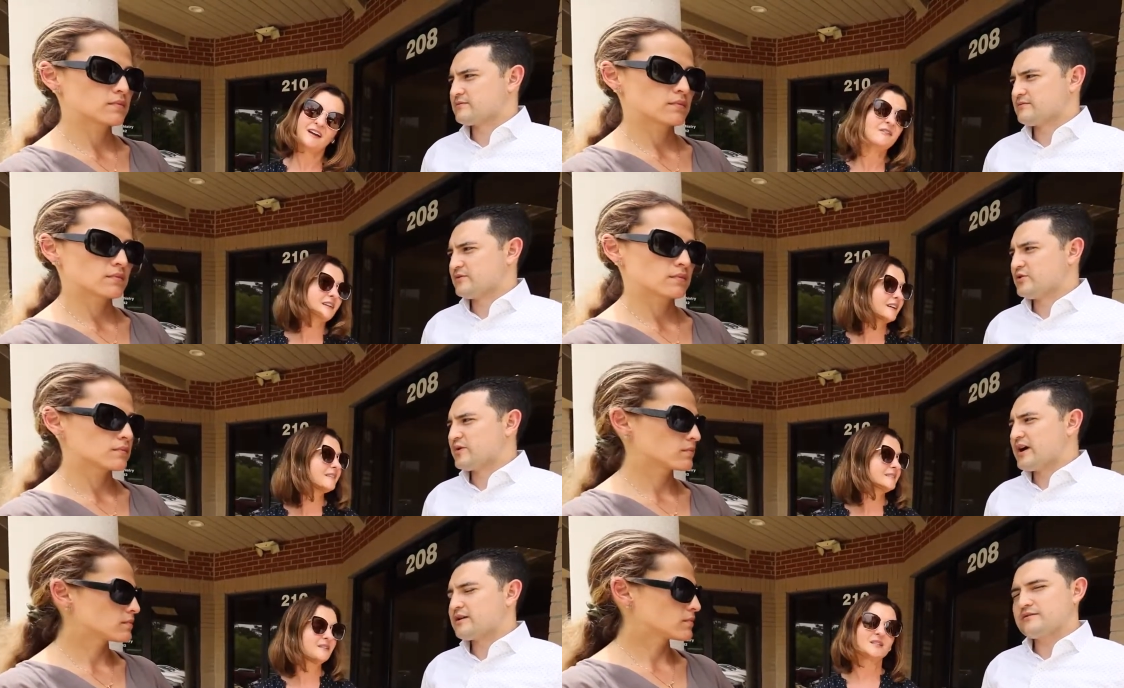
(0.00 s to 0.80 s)
Speaker 1: now, yeah.
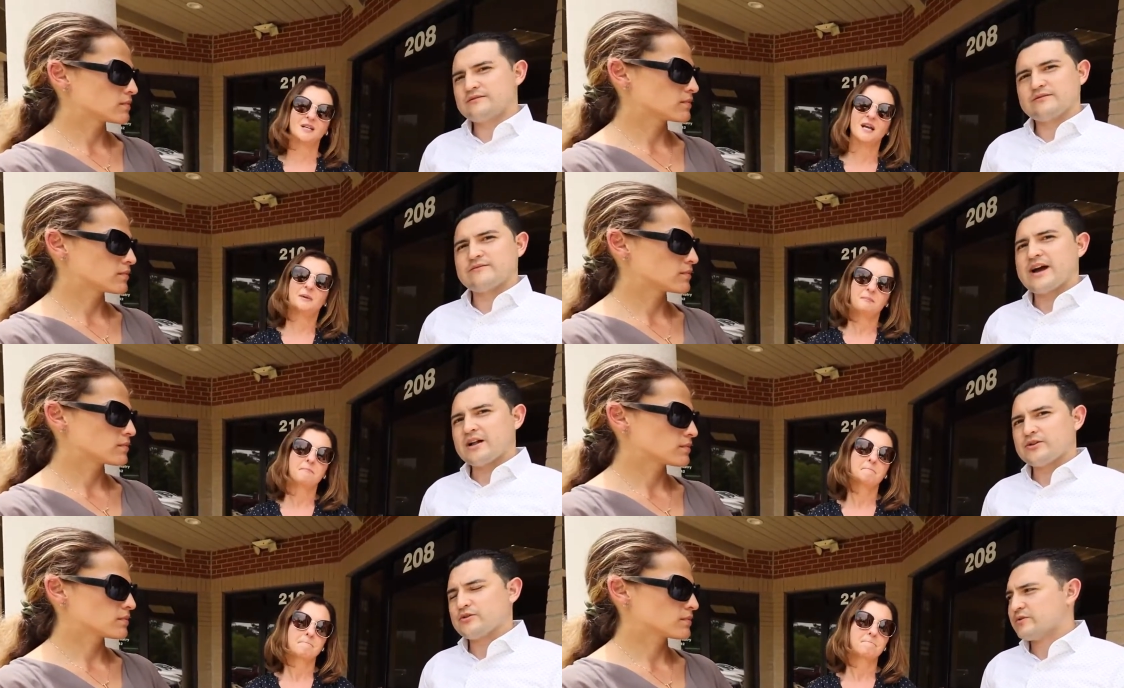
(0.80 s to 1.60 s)
you add
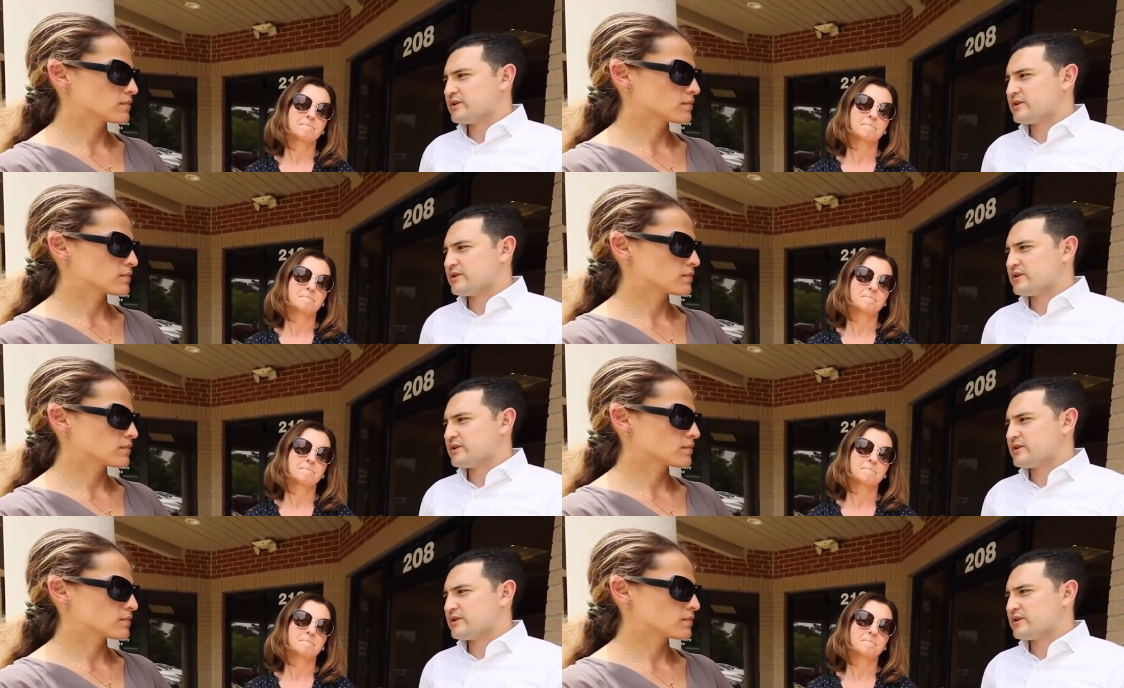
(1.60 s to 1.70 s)
value